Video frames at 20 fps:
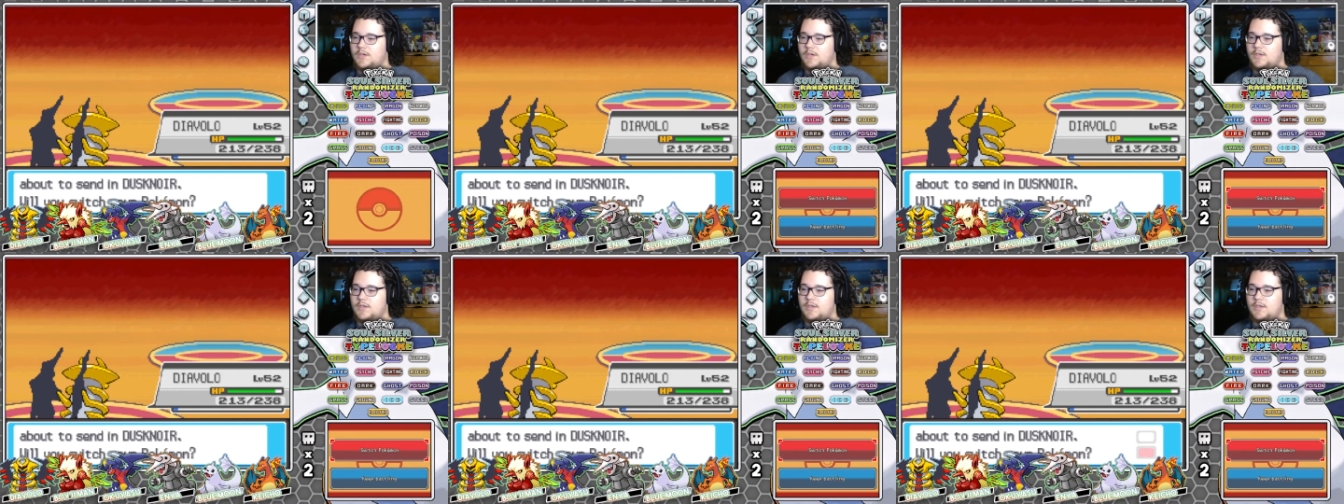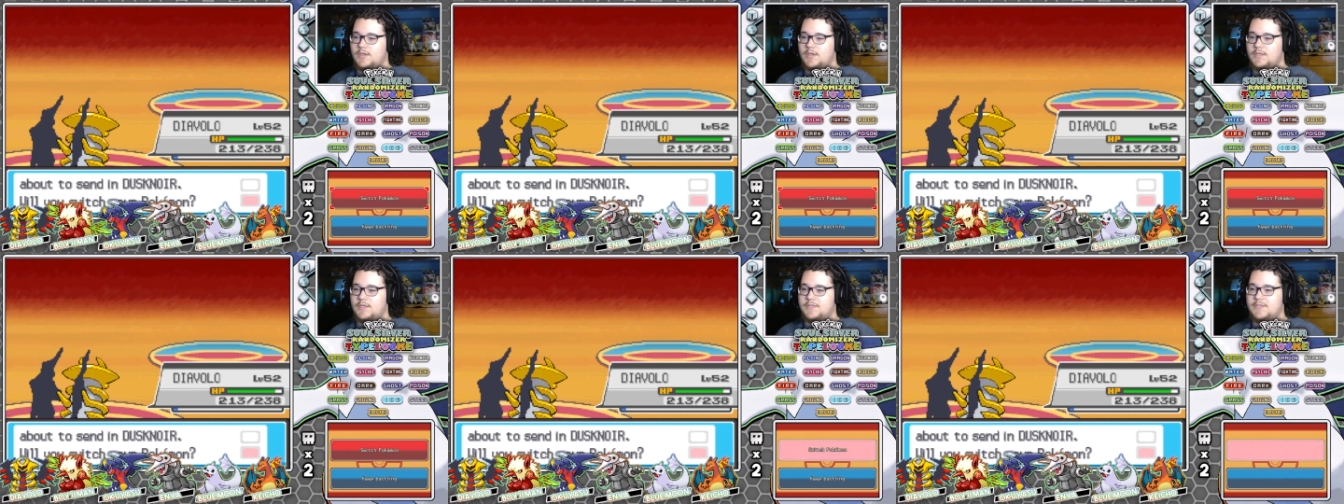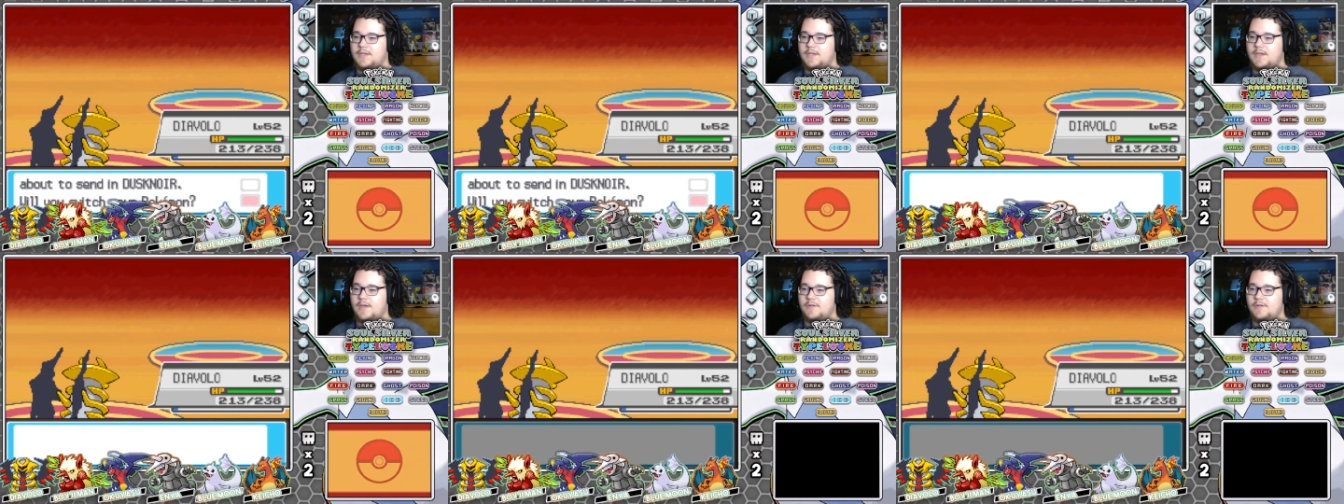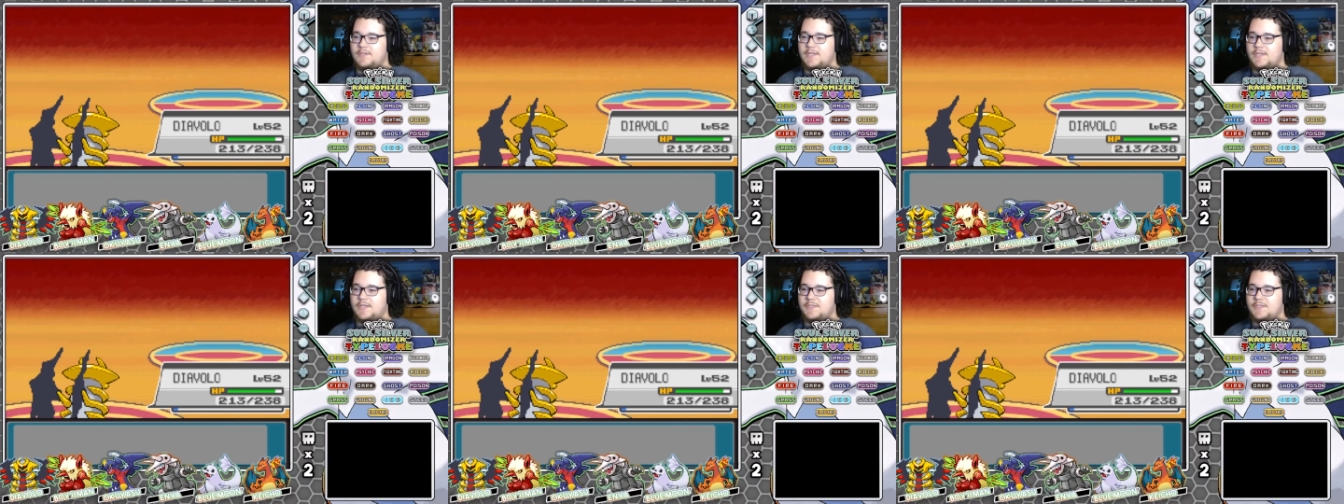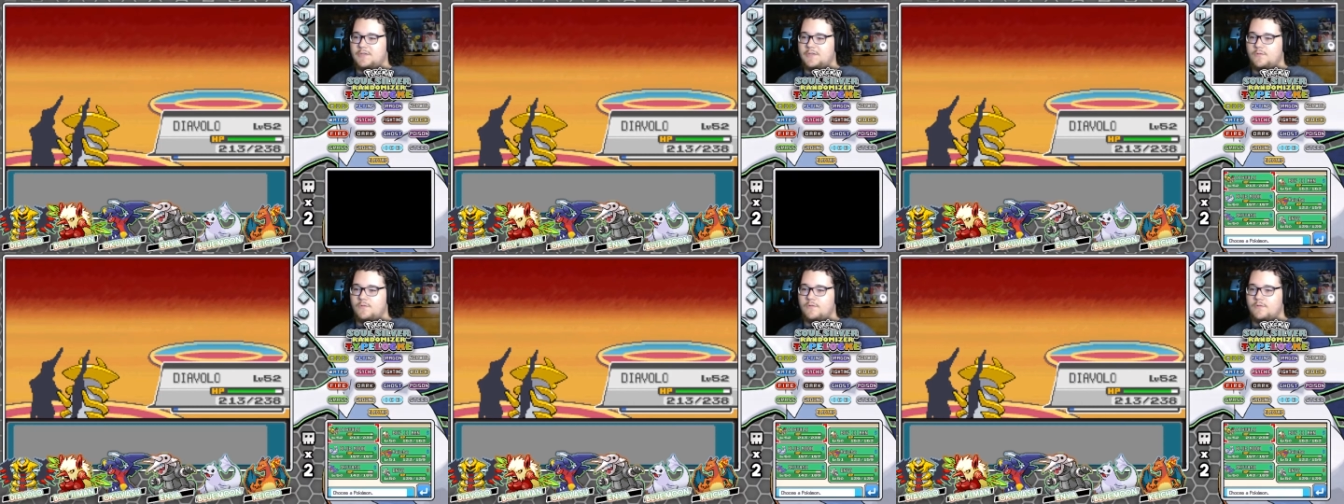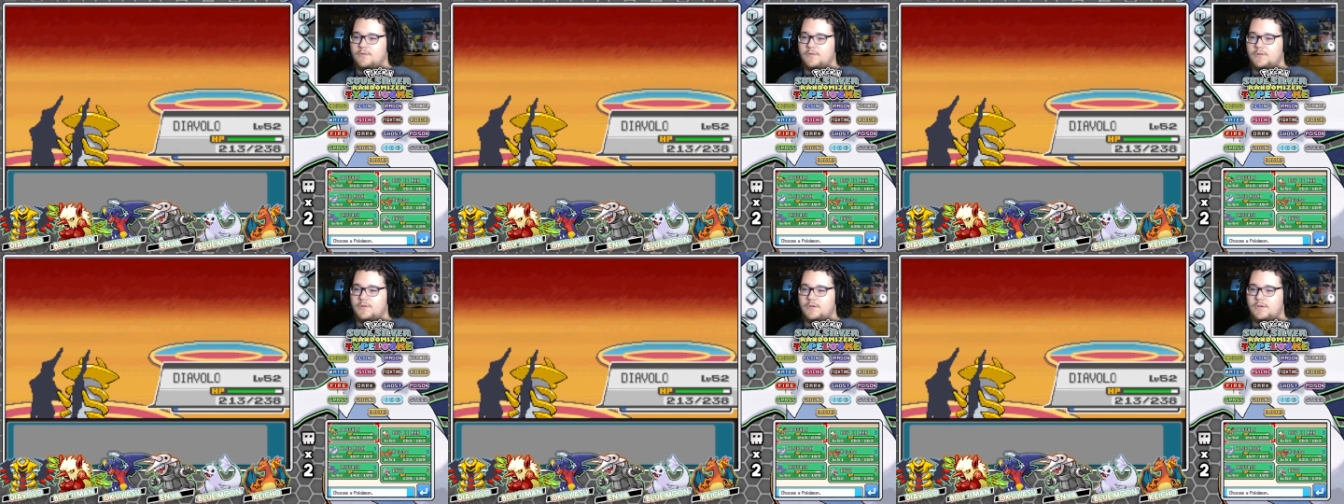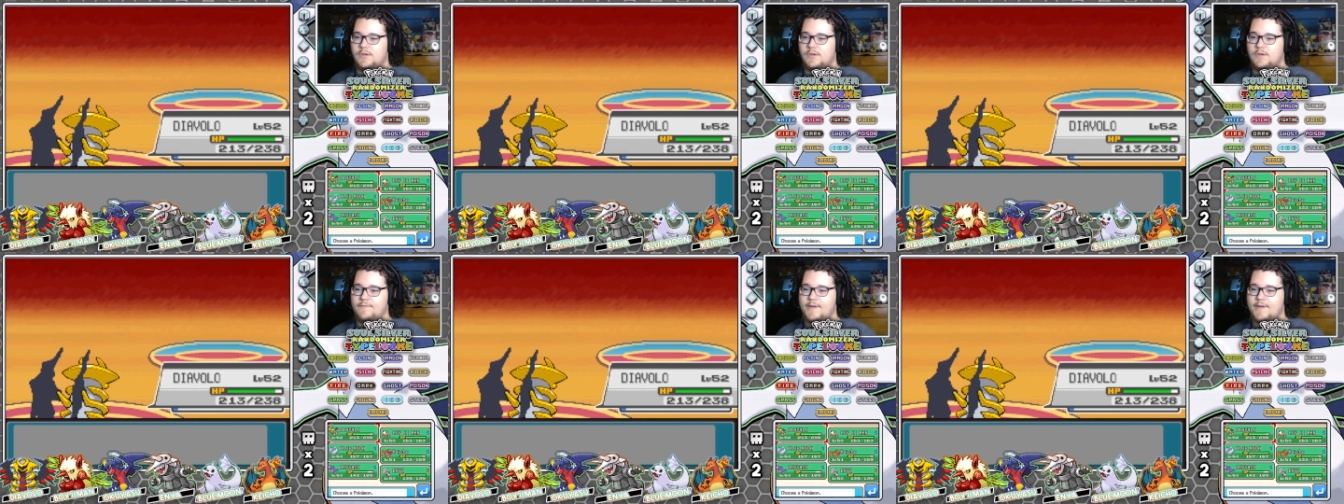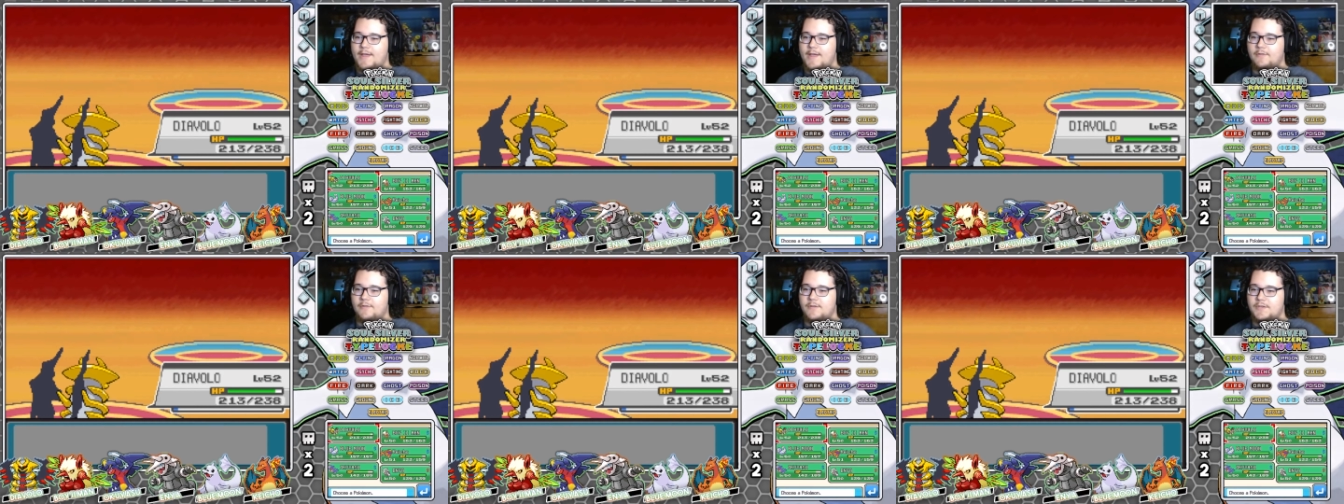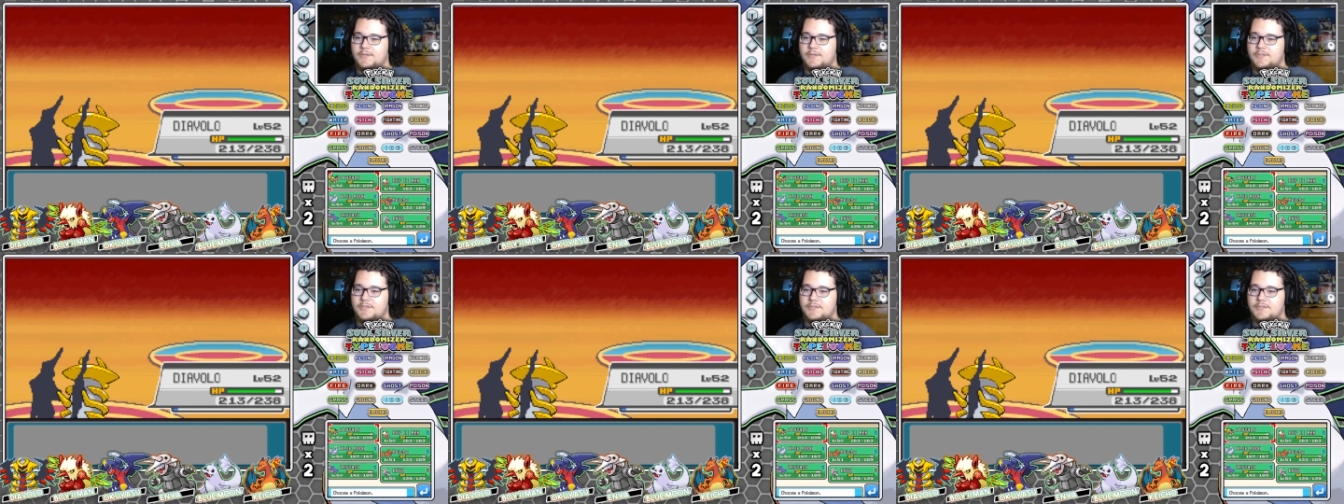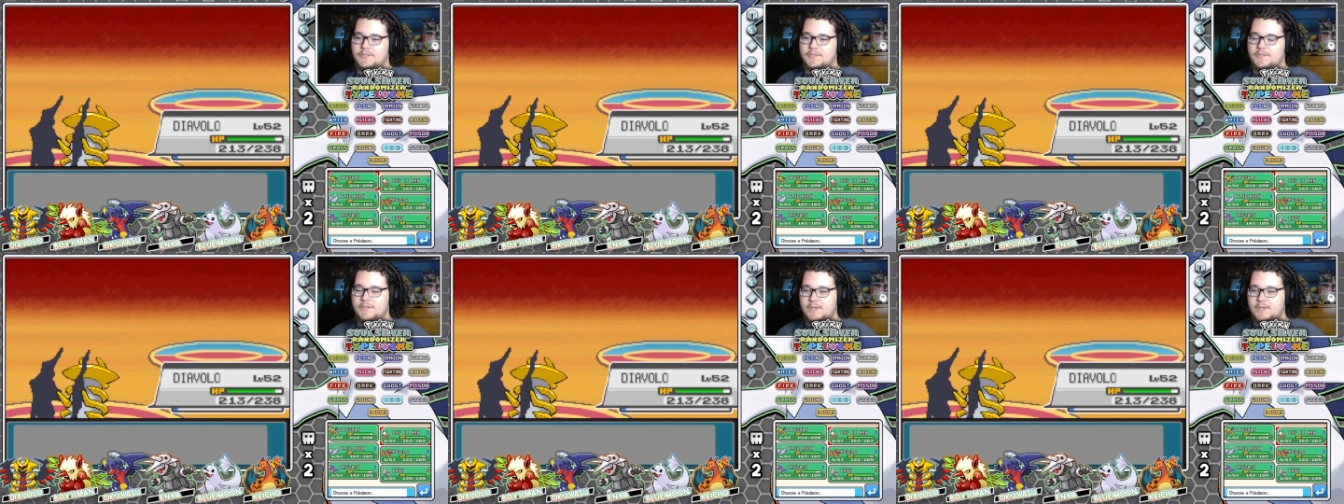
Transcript: He's sending out Dusknoir. Wow, he's just